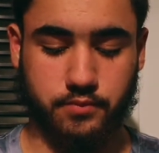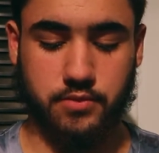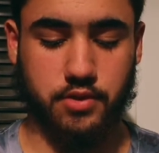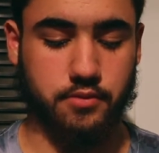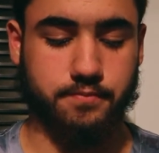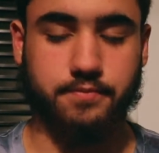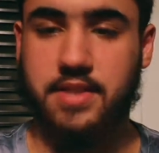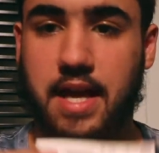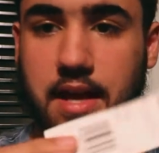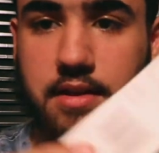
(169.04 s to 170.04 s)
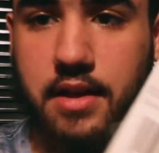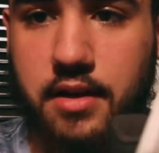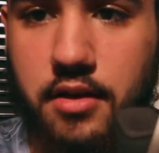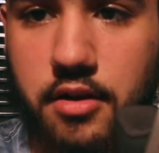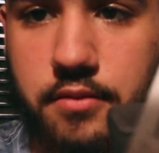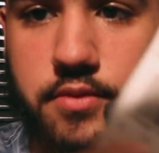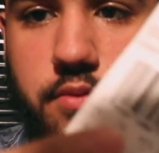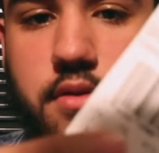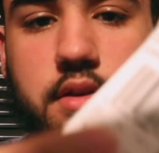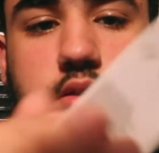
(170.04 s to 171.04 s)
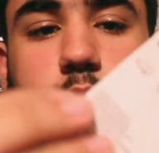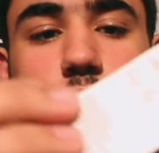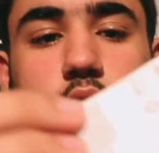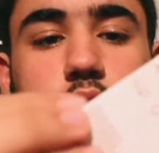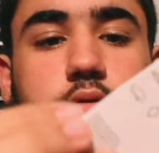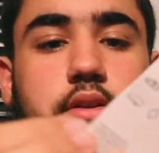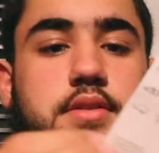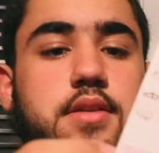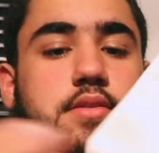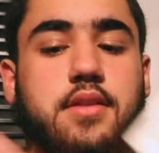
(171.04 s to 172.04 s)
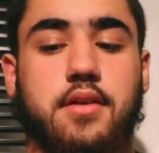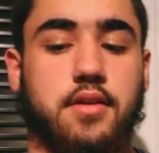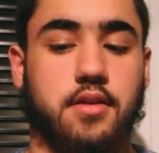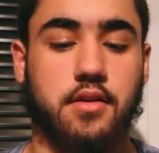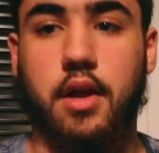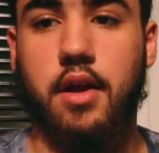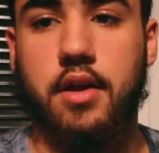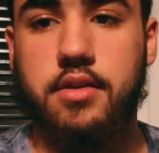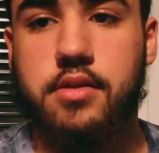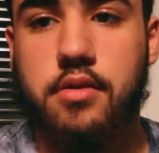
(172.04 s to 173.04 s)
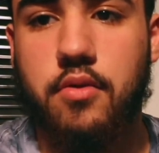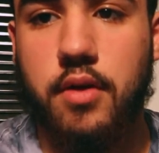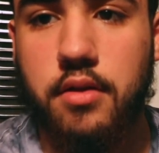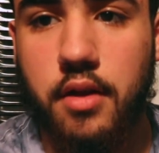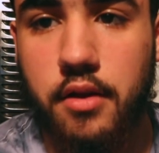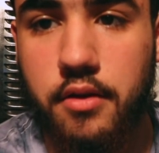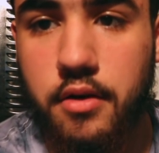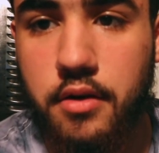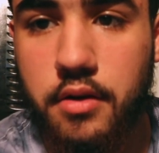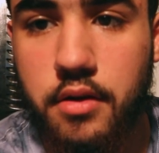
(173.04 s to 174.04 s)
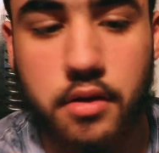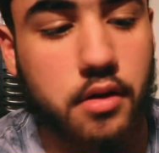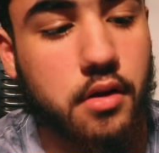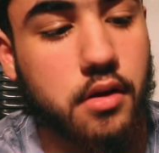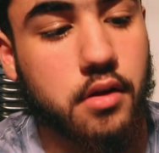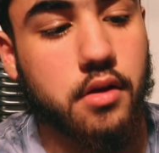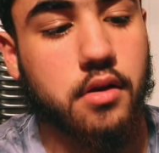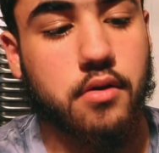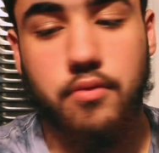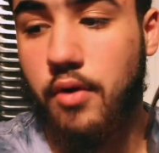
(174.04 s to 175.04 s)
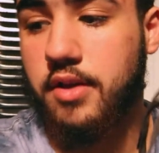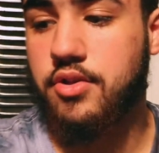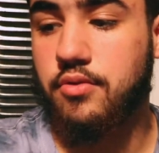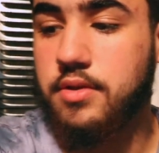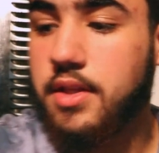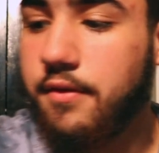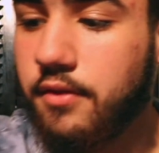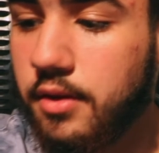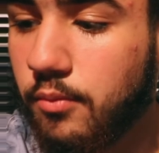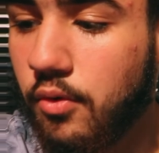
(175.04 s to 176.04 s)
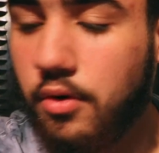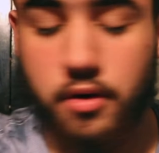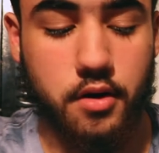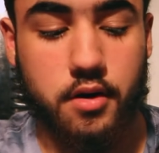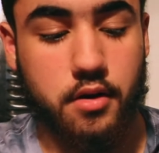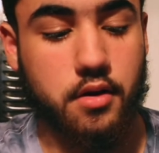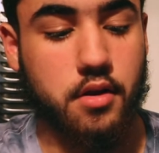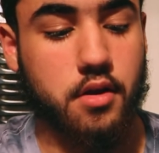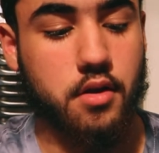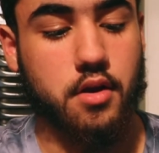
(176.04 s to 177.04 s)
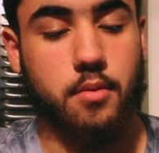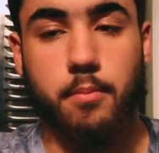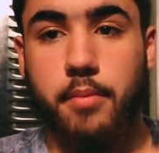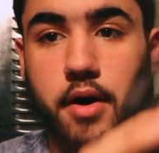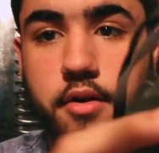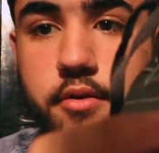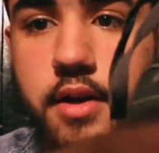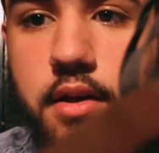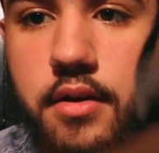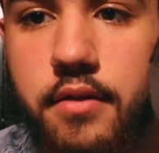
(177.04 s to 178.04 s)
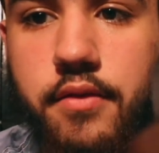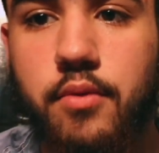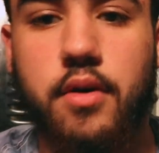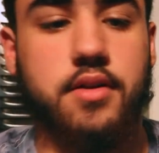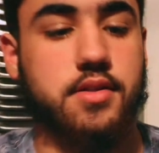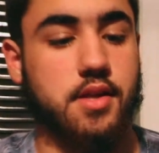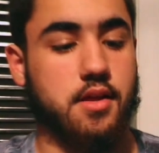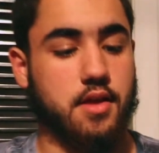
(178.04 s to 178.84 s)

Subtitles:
your tag that it comes with, Yeezy Powerphase size 9. Yeah guys, quick leather. Right shoe is definitely more buttery, if you want to say